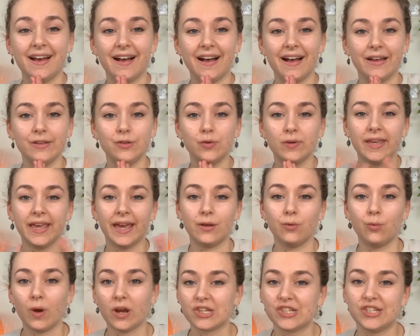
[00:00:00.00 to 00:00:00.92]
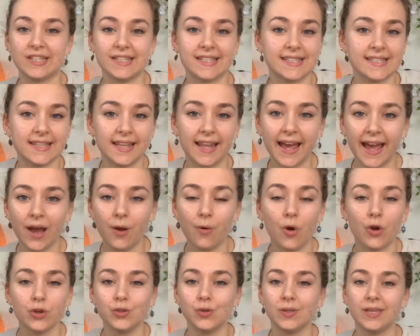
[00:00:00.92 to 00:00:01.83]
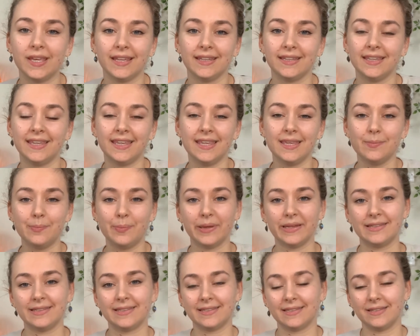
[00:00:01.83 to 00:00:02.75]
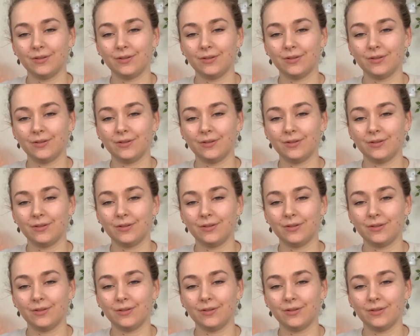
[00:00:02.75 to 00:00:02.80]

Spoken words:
You can watch this now, or you can keep it,